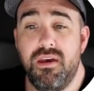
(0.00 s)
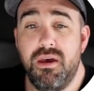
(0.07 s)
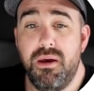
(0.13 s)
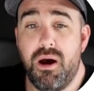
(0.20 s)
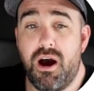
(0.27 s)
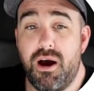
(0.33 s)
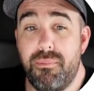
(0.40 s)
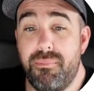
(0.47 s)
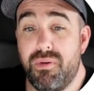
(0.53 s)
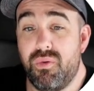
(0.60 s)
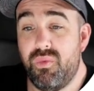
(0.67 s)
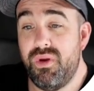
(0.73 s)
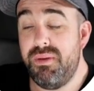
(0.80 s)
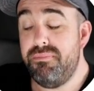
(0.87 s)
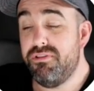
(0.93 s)
Uh, but
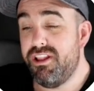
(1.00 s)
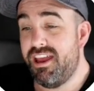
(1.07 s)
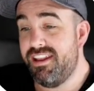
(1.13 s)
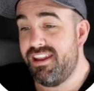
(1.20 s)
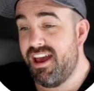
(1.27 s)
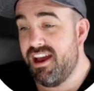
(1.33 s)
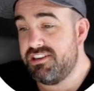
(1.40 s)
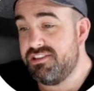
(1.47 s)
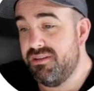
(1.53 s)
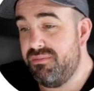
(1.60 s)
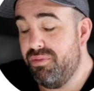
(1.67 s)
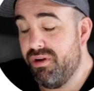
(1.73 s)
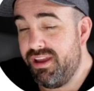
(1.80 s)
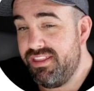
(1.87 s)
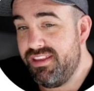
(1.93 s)
we plan to actually
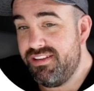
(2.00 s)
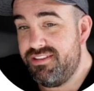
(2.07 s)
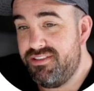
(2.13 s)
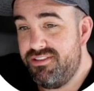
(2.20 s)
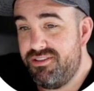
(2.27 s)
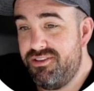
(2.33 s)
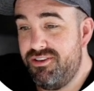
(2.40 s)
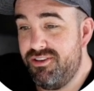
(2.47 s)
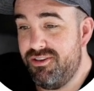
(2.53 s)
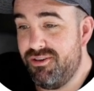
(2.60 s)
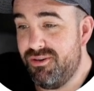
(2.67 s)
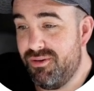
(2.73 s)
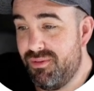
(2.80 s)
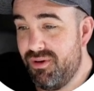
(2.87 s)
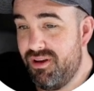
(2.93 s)
bring this
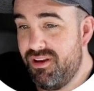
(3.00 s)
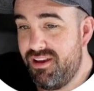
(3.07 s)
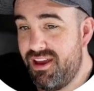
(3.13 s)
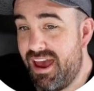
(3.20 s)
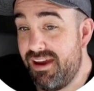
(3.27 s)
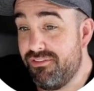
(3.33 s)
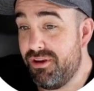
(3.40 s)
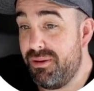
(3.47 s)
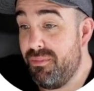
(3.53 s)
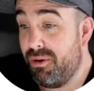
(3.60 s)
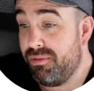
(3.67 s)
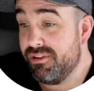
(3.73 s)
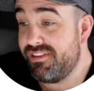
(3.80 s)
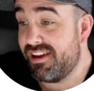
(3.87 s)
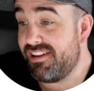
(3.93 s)
to every mobile
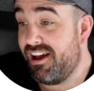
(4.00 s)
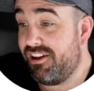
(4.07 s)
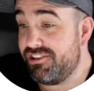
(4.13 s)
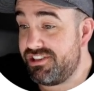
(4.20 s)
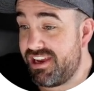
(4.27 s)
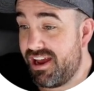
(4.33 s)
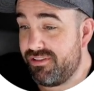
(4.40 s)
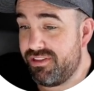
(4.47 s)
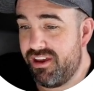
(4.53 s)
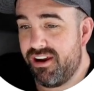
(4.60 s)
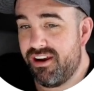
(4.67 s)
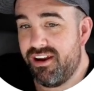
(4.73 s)
technology out there.